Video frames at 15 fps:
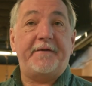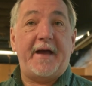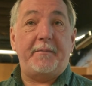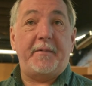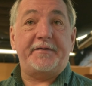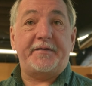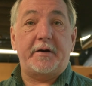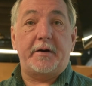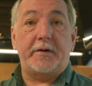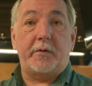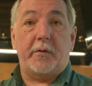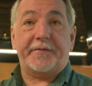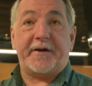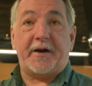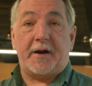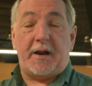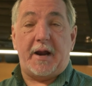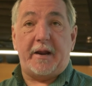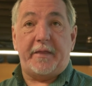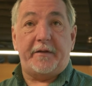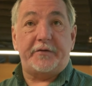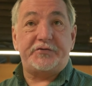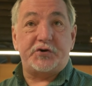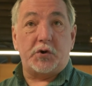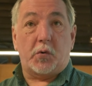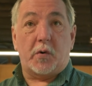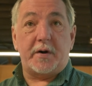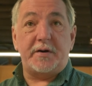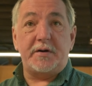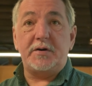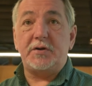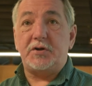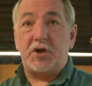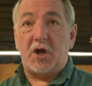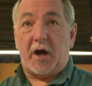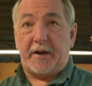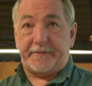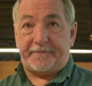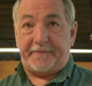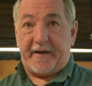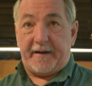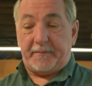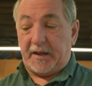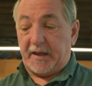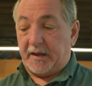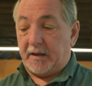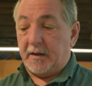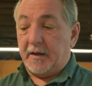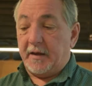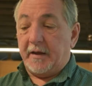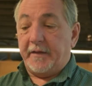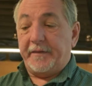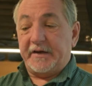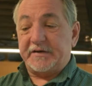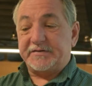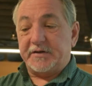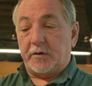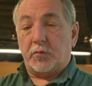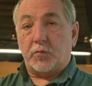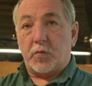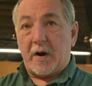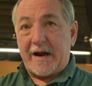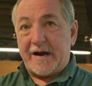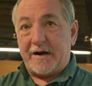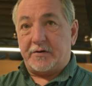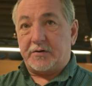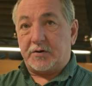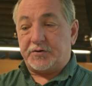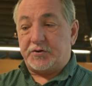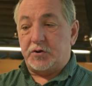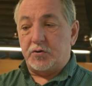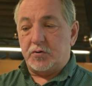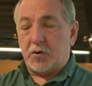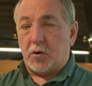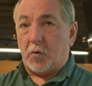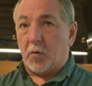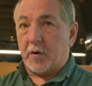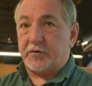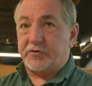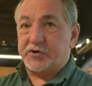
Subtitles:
families here in North Carolina, the Jordan Yunt family. This little rare 2-quart